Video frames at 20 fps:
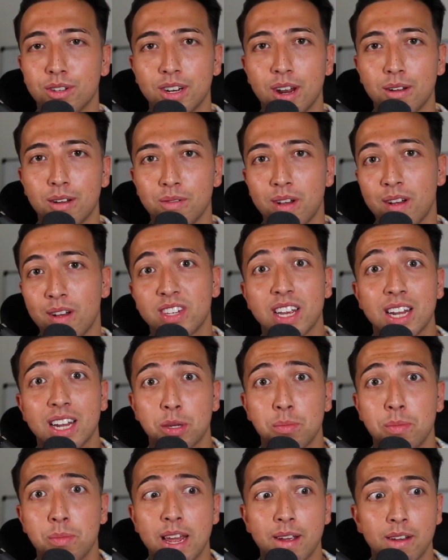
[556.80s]
you know have said
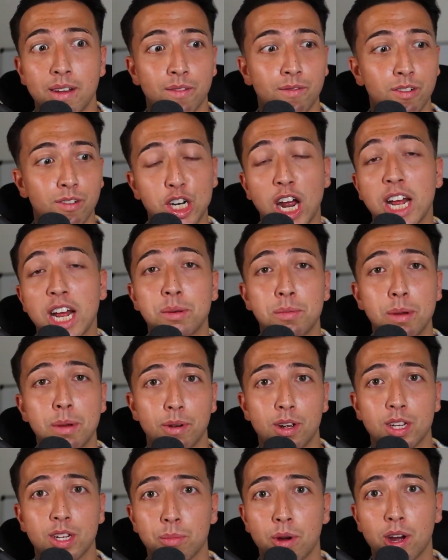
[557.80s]
to me and rejected me
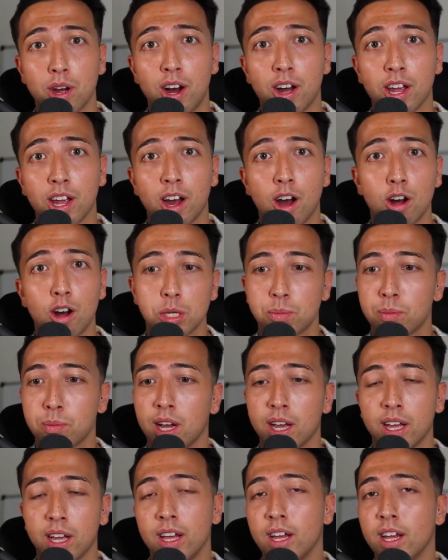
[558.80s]
because of my height, I'll just be
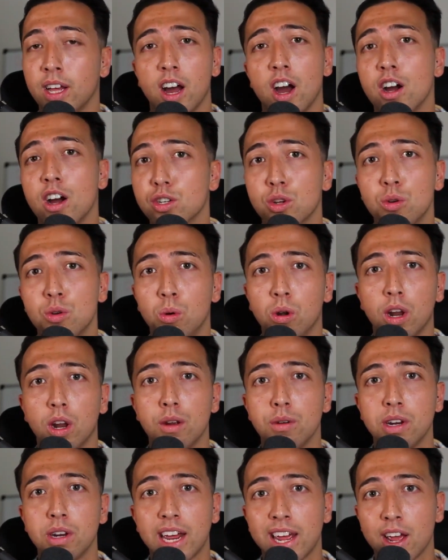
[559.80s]
like, oh, it's cool, I
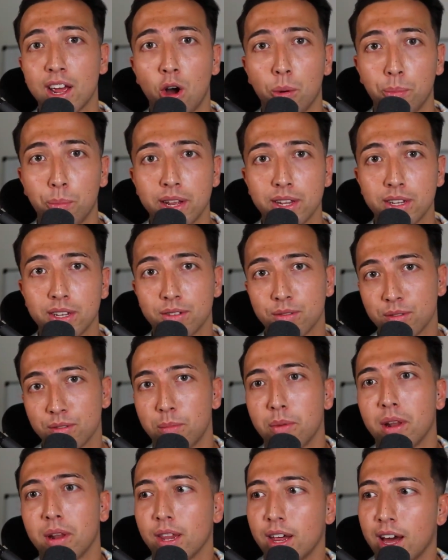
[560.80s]
only date hobbits or
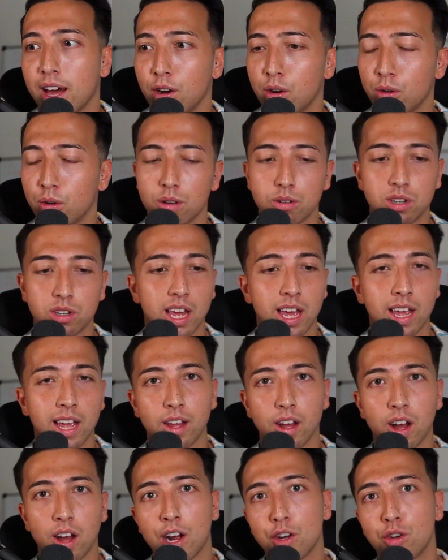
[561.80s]
something like that, or I'll say
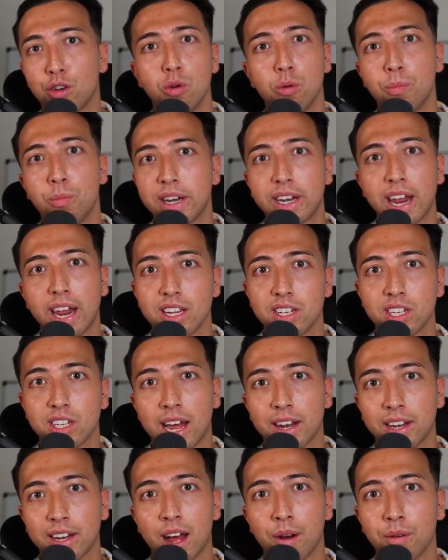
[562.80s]
oh, I do all my dates
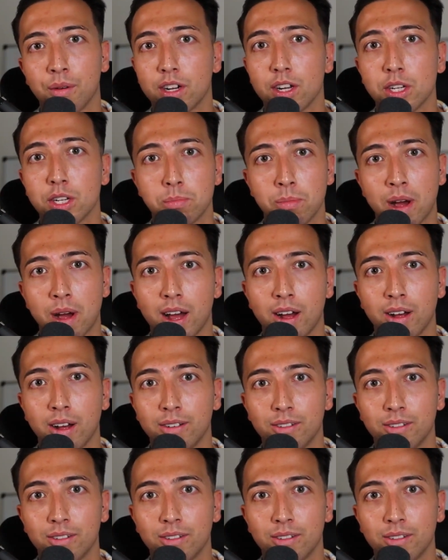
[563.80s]
sat down, it doesn't matter,